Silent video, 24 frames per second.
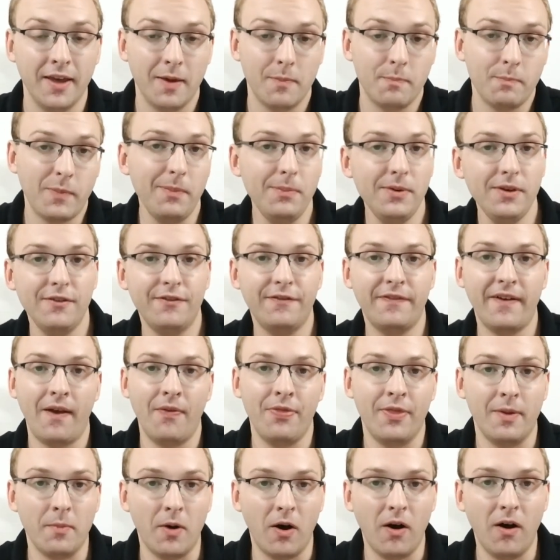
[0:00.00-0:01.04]
Maybe you found
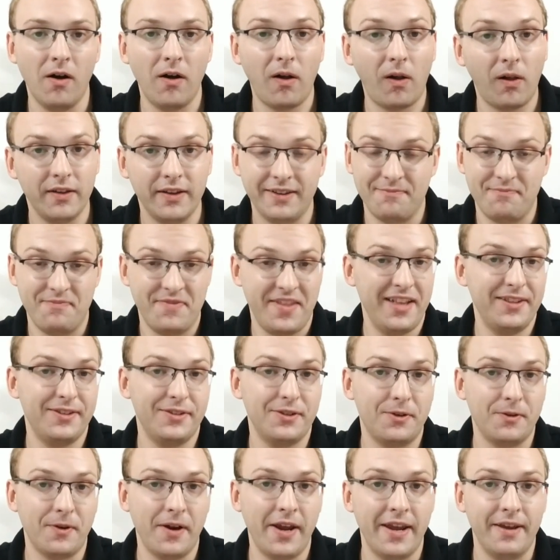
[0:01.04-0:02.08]
them all.
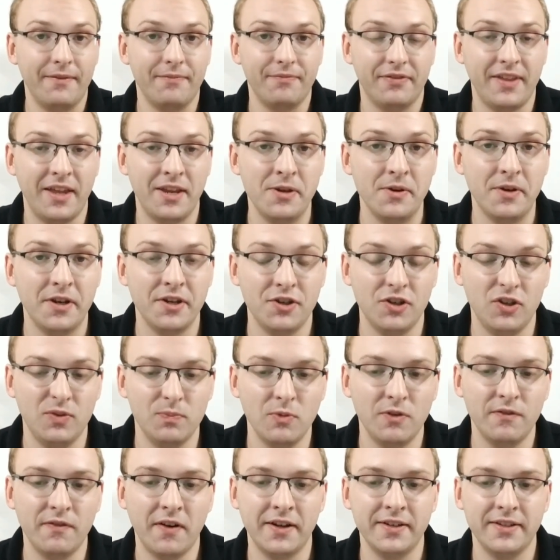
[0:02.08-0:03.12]
That's great. Then you can just
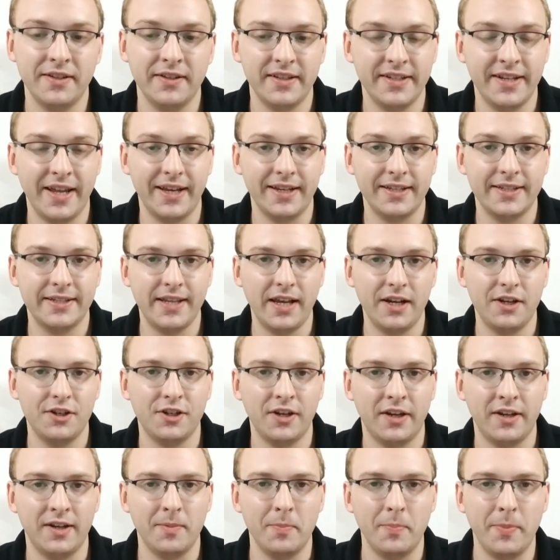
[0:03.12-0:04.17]
move on to the next section.